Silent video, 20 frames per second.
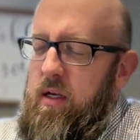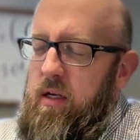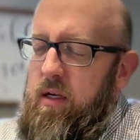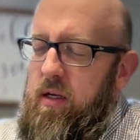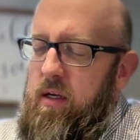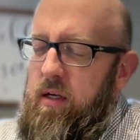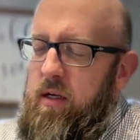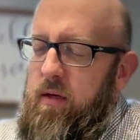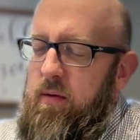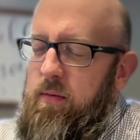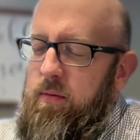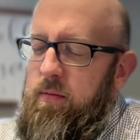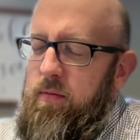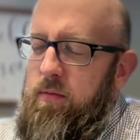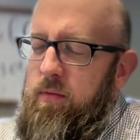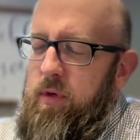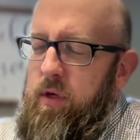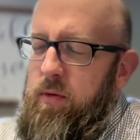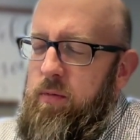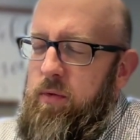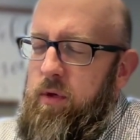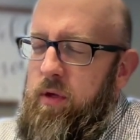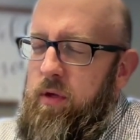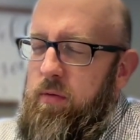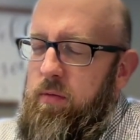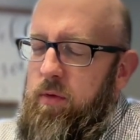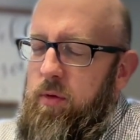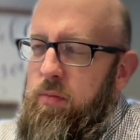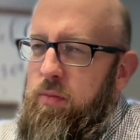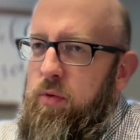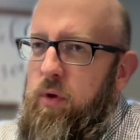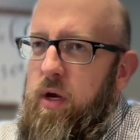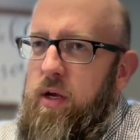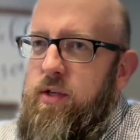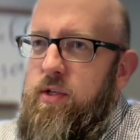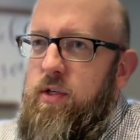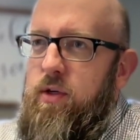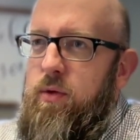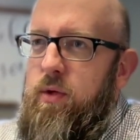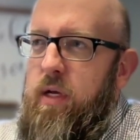um, and we, we
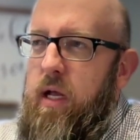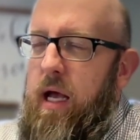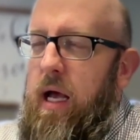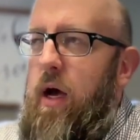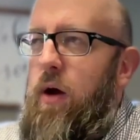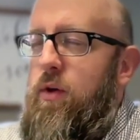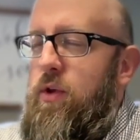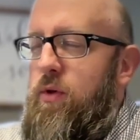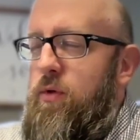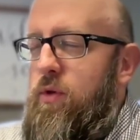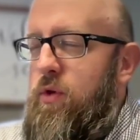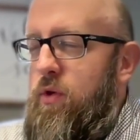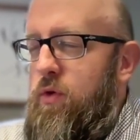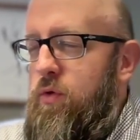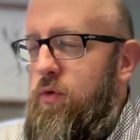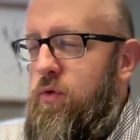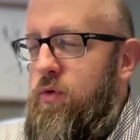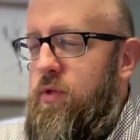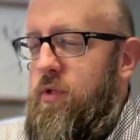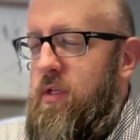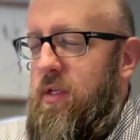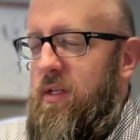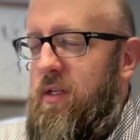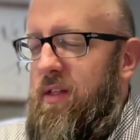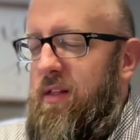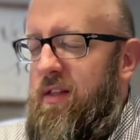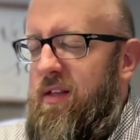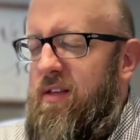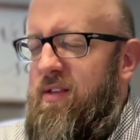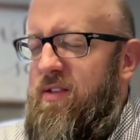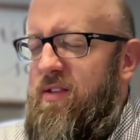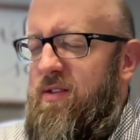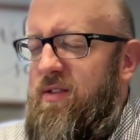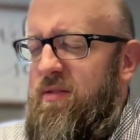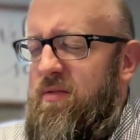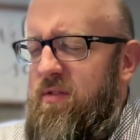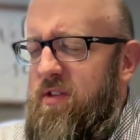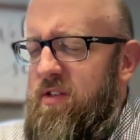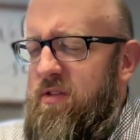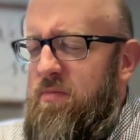praise you in how you used this
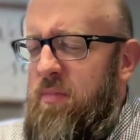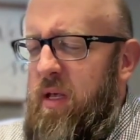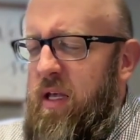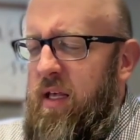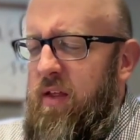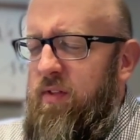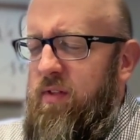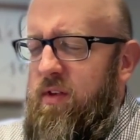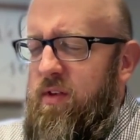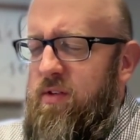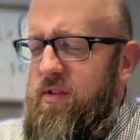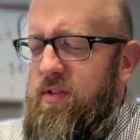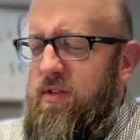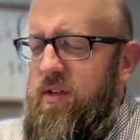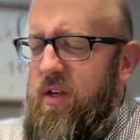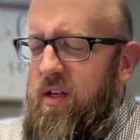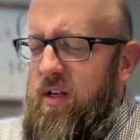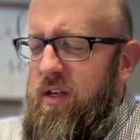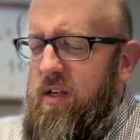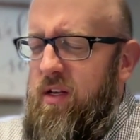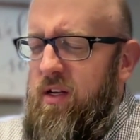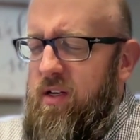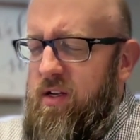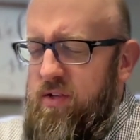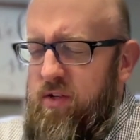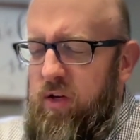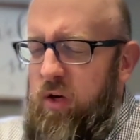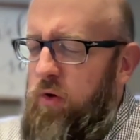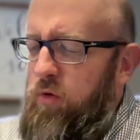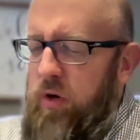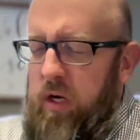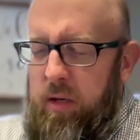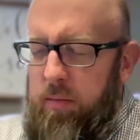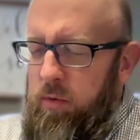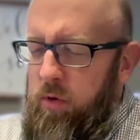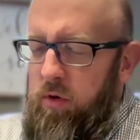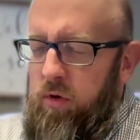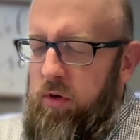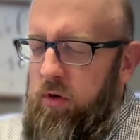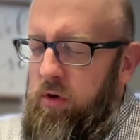this man, this
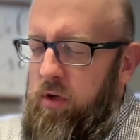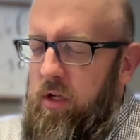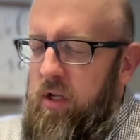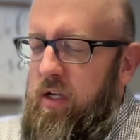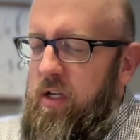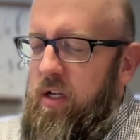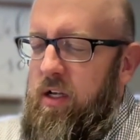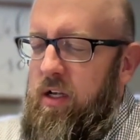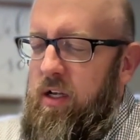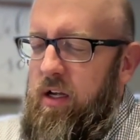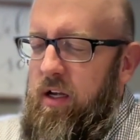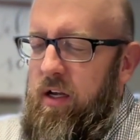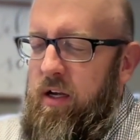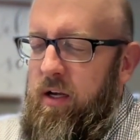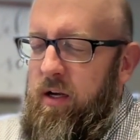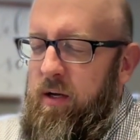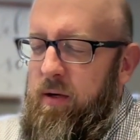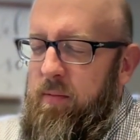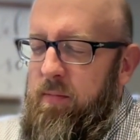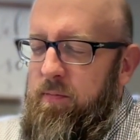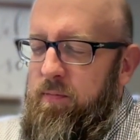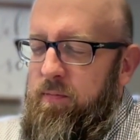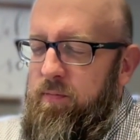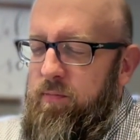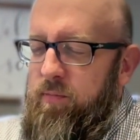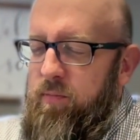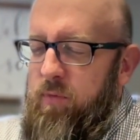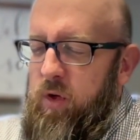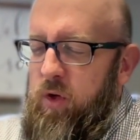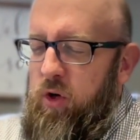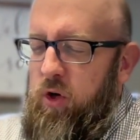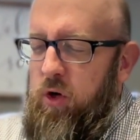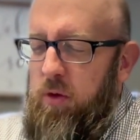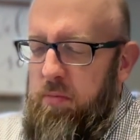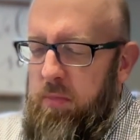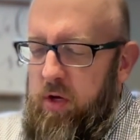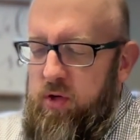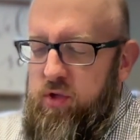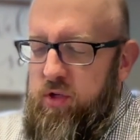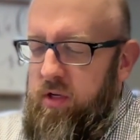disagreeable um,
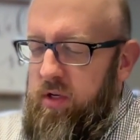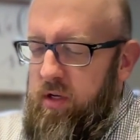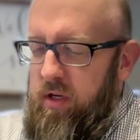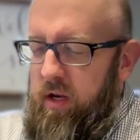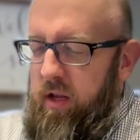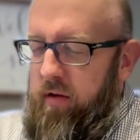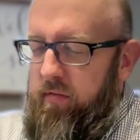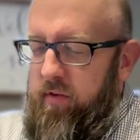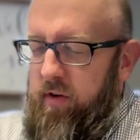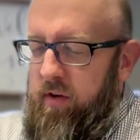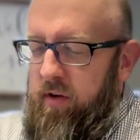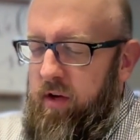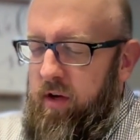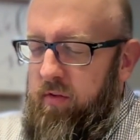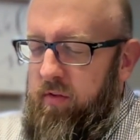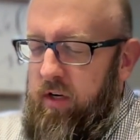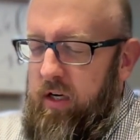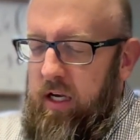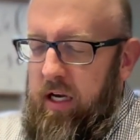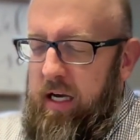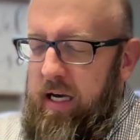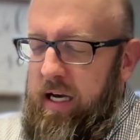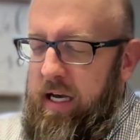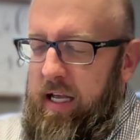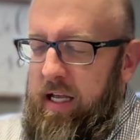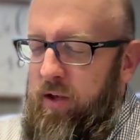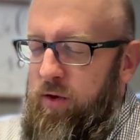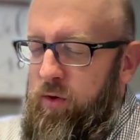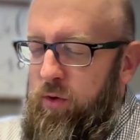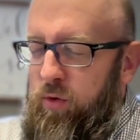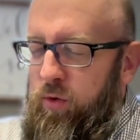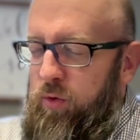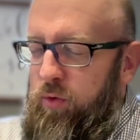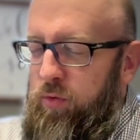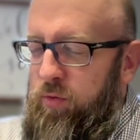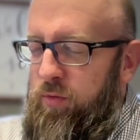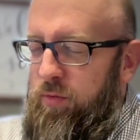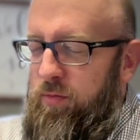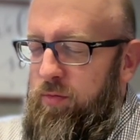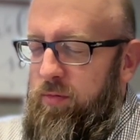curmudgeon of a, of a guy
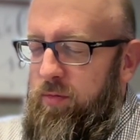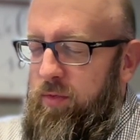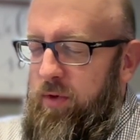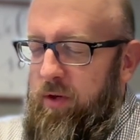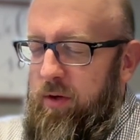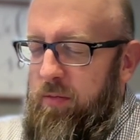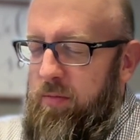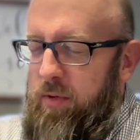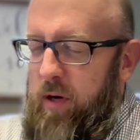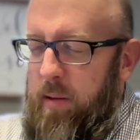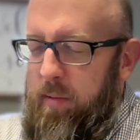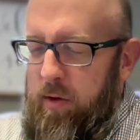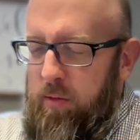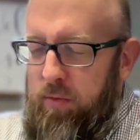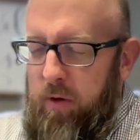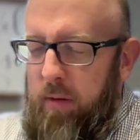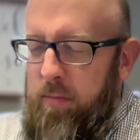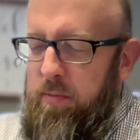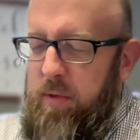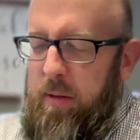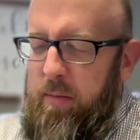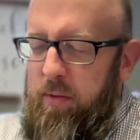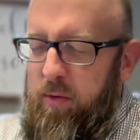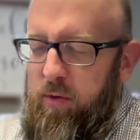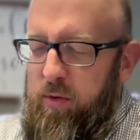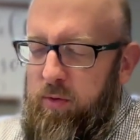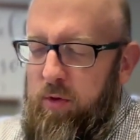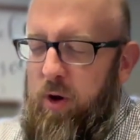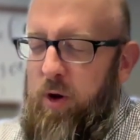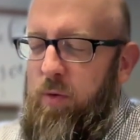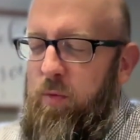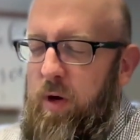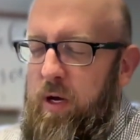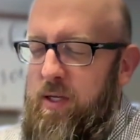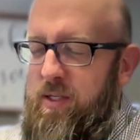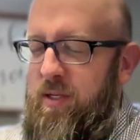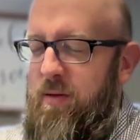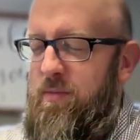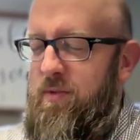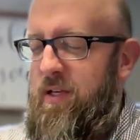who you know probably rubbed people the wrong way
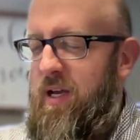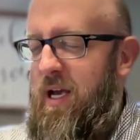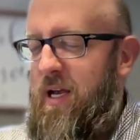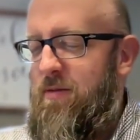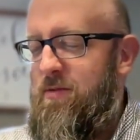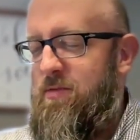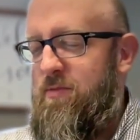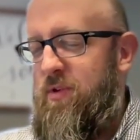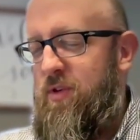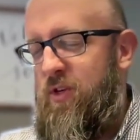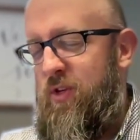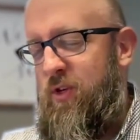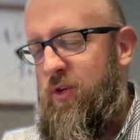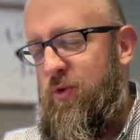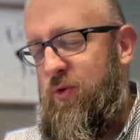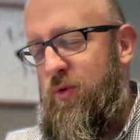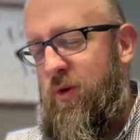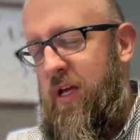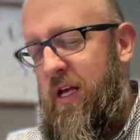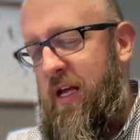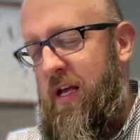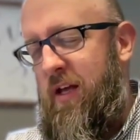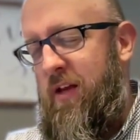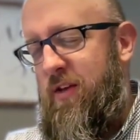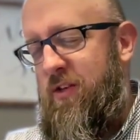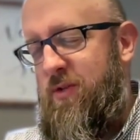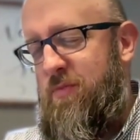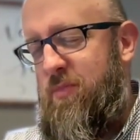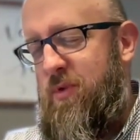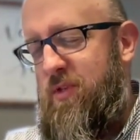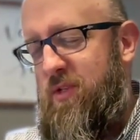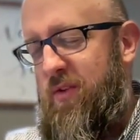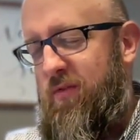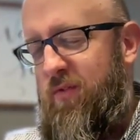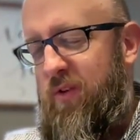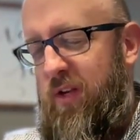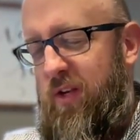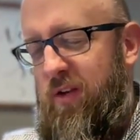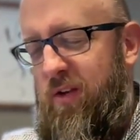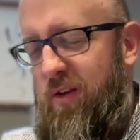sometimes, but you had a
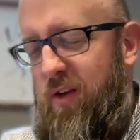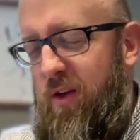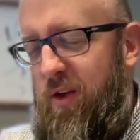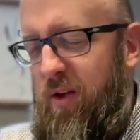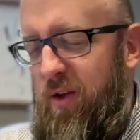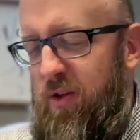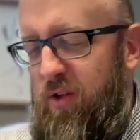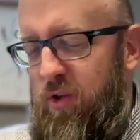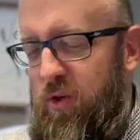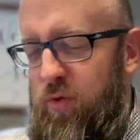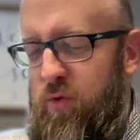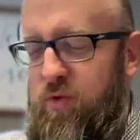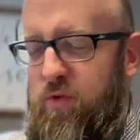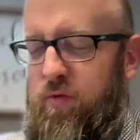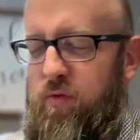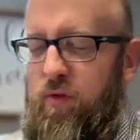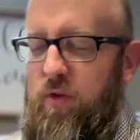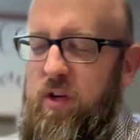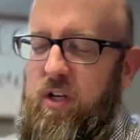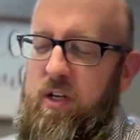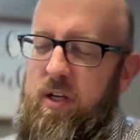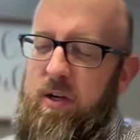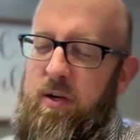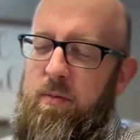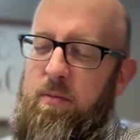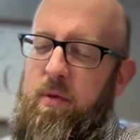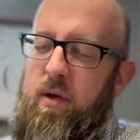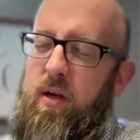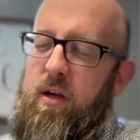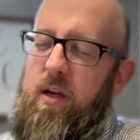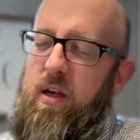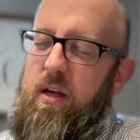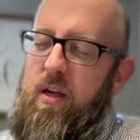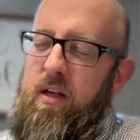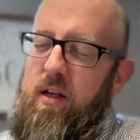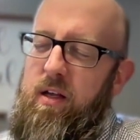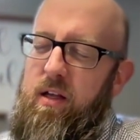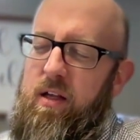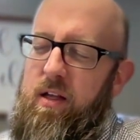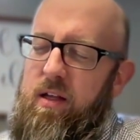specific use for him
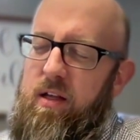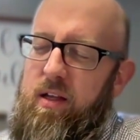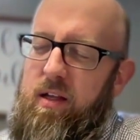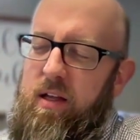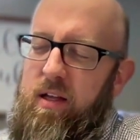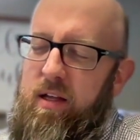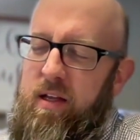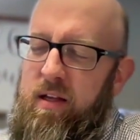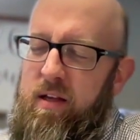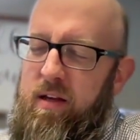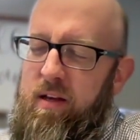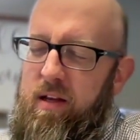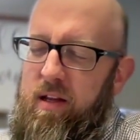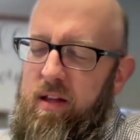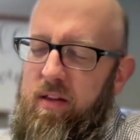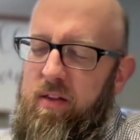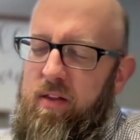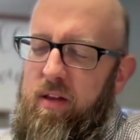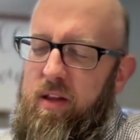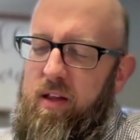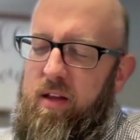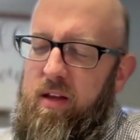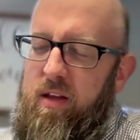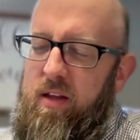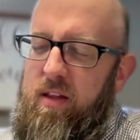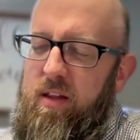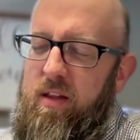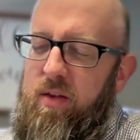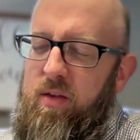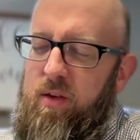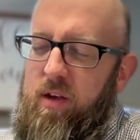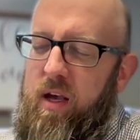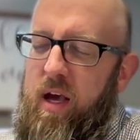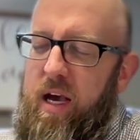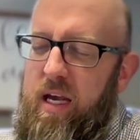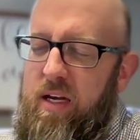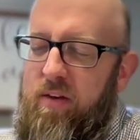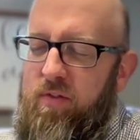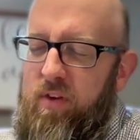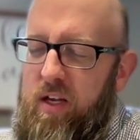and and and the
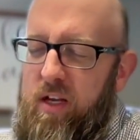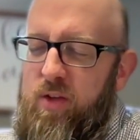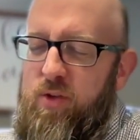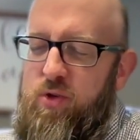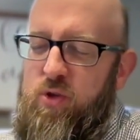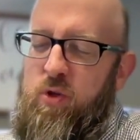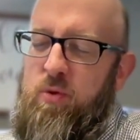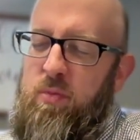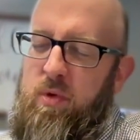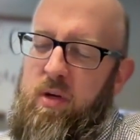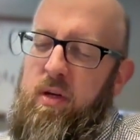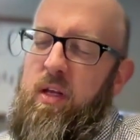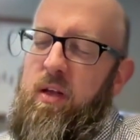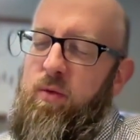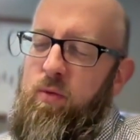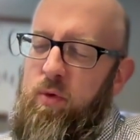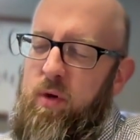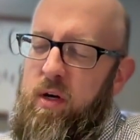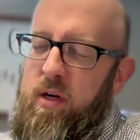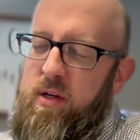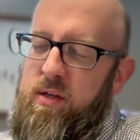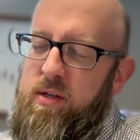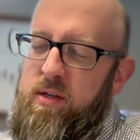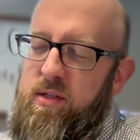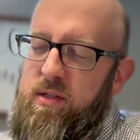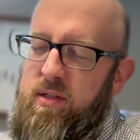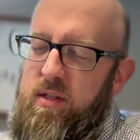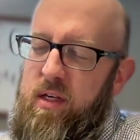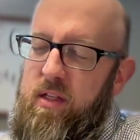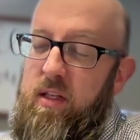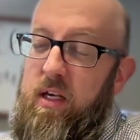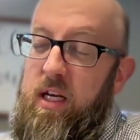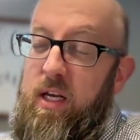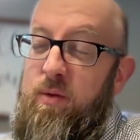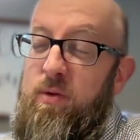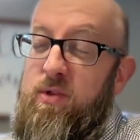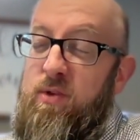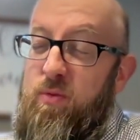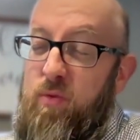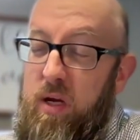kind of instrument he was, and that he
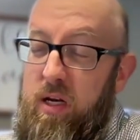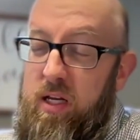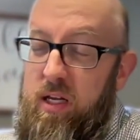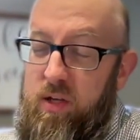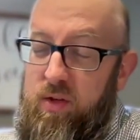was a ready